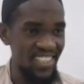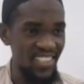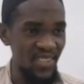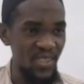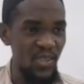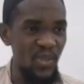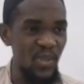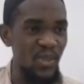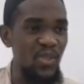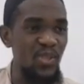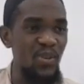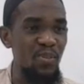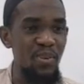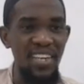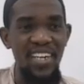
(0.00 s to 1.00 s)
who is going to
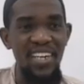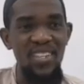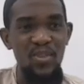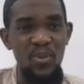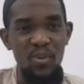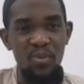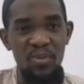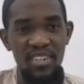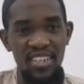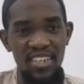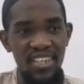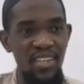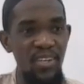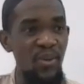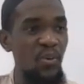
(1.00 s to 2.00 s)
remain in this room?
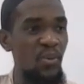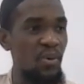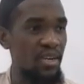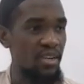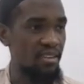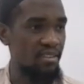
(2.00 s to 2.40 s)
No hmm. one.